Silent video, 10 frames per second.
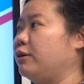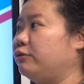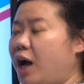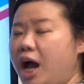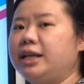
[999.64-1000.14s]

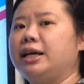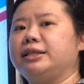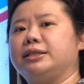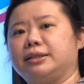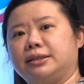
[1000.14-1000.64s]
of
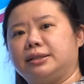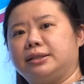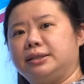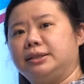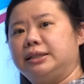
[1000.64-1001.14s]

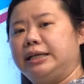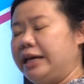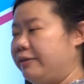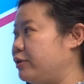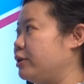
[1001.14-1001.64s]
highlighters
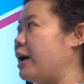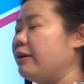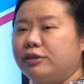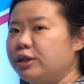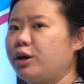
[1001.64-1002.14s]
if you're
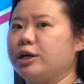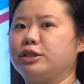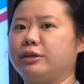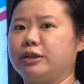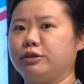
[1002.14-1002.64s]
ever going
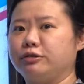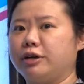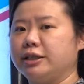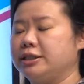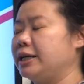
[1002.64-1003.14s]
to get good
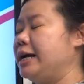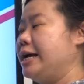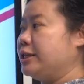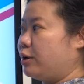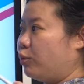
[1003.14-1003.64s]
grades.
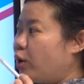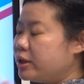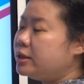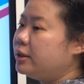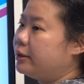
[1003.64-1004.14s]
So
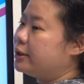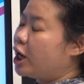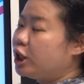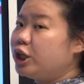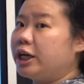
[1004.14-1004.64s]
1
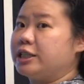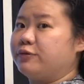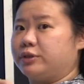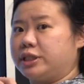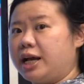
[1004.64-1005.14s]
color is
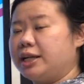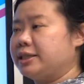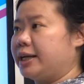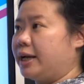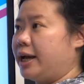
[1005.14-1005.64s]
for
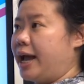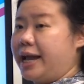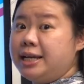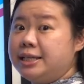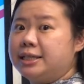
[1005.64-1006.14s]
task
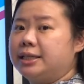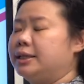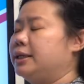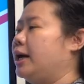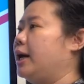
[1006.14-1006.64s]
8,
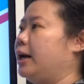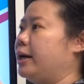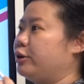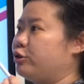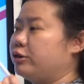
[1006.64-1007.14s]

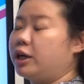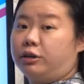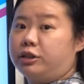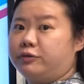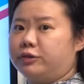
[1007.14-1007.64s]
another
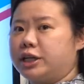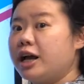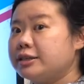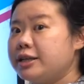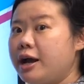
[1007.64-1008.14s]
color is for
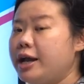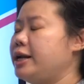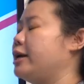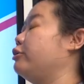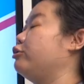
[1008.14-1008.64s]
task 9,
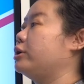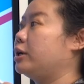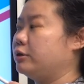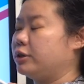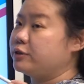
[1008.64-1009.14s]
and another
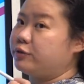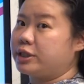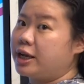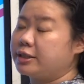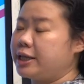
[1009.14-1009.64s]
color is for
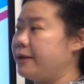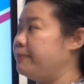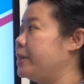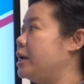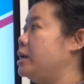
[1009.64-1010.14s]
task
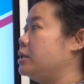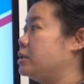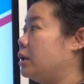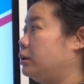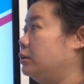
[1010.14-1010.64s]
10.
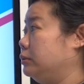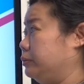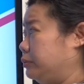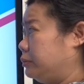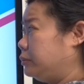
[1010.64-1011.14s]
So